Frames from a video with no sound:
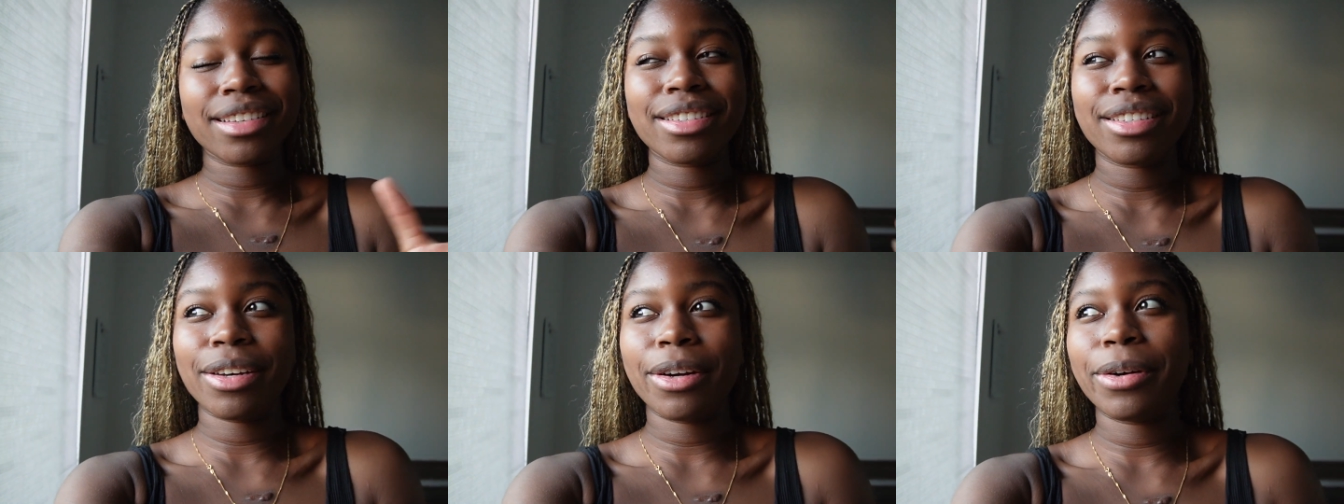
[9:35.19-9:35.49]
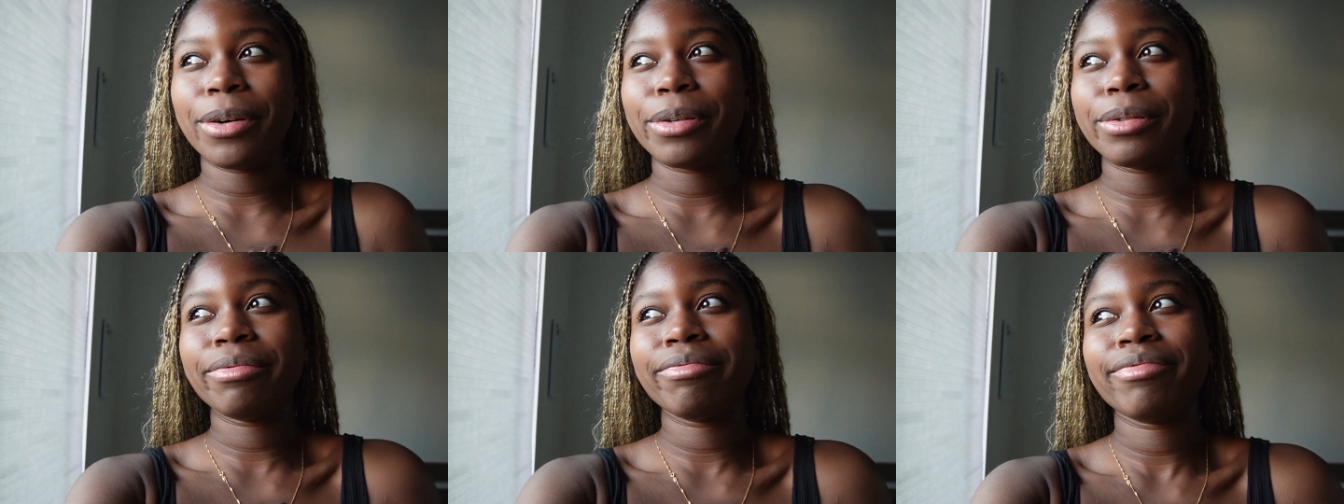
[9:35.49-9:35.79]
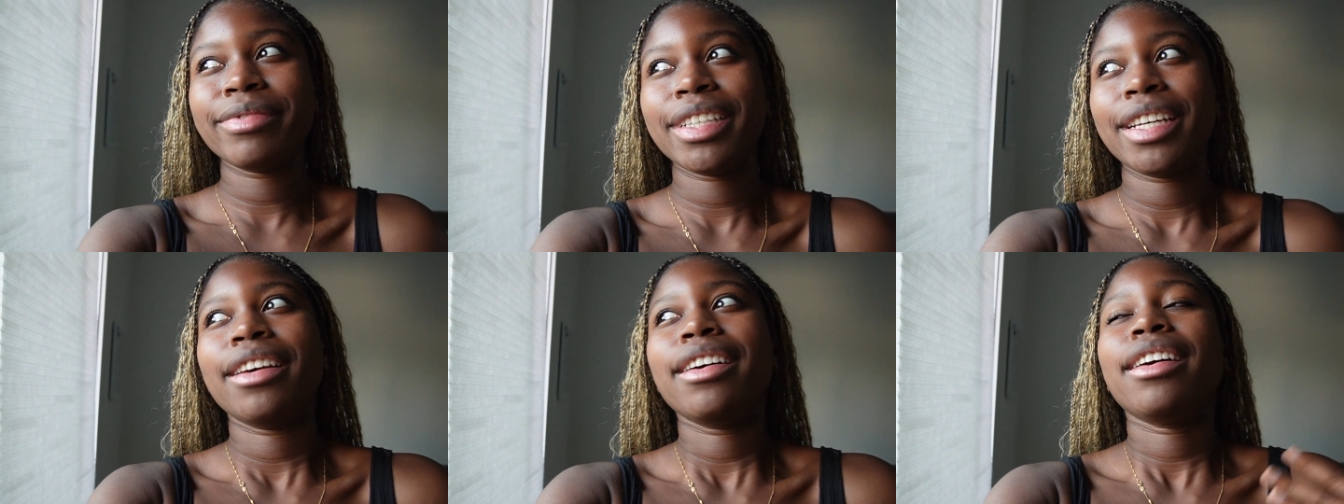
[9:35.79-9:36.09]
so
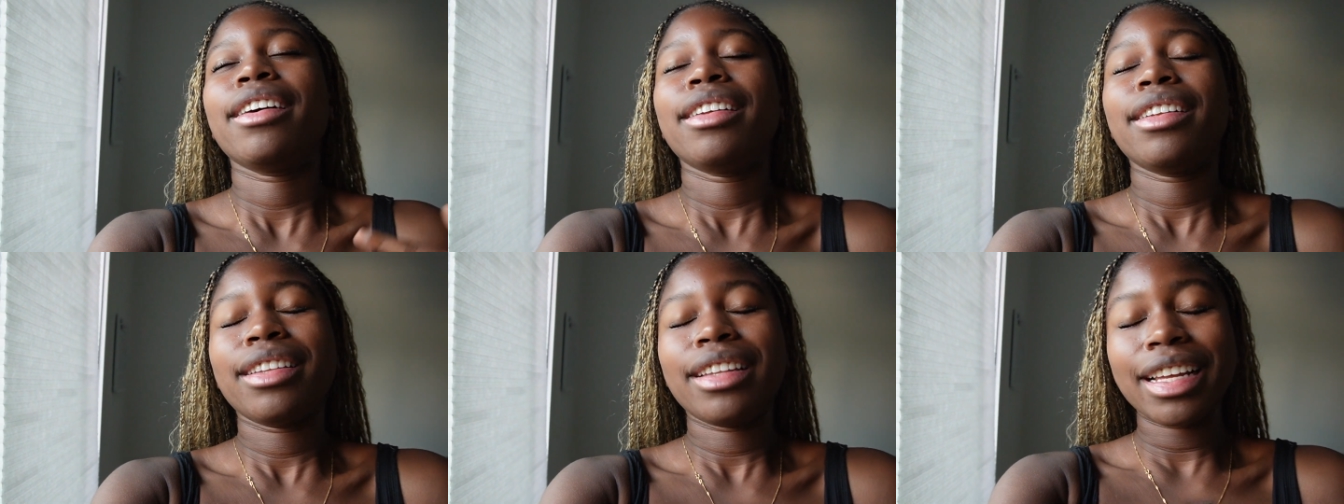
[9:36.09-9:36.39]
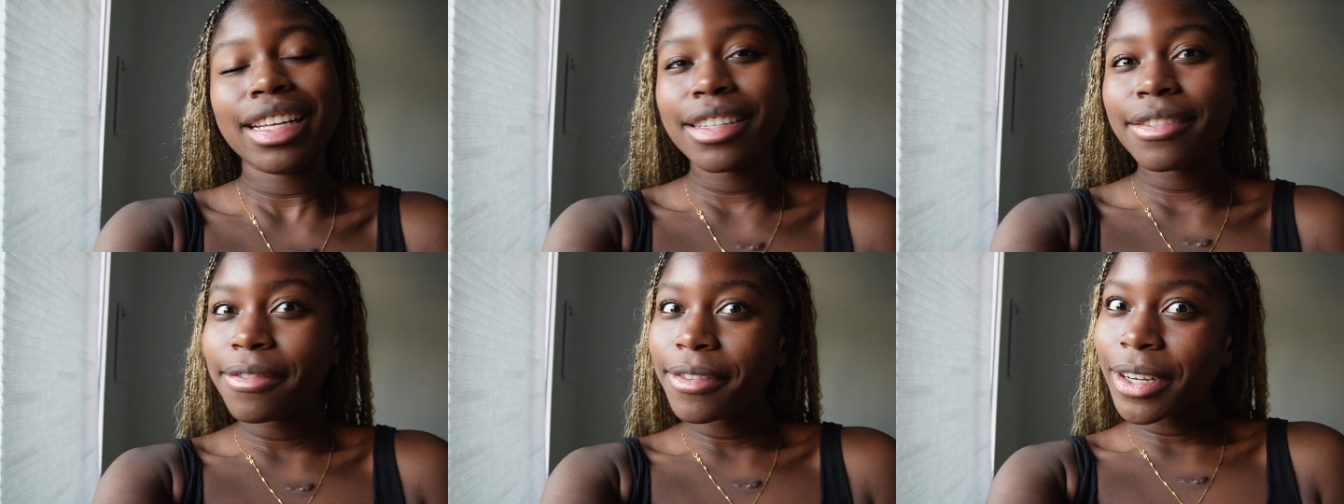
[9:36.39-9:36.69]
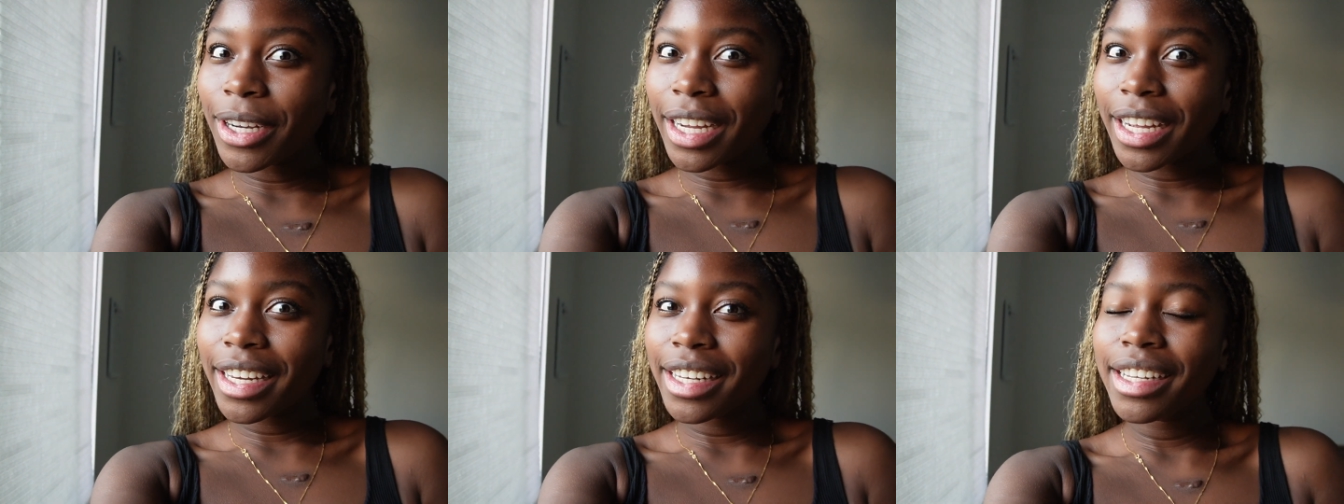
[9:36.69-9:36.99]
that's
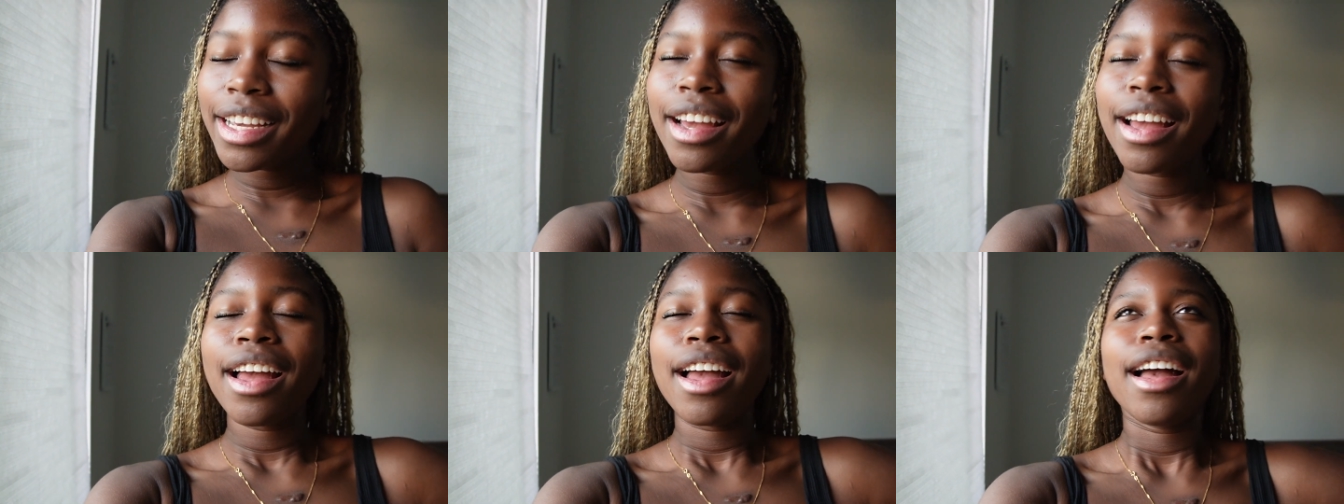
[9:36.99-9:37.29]
fun.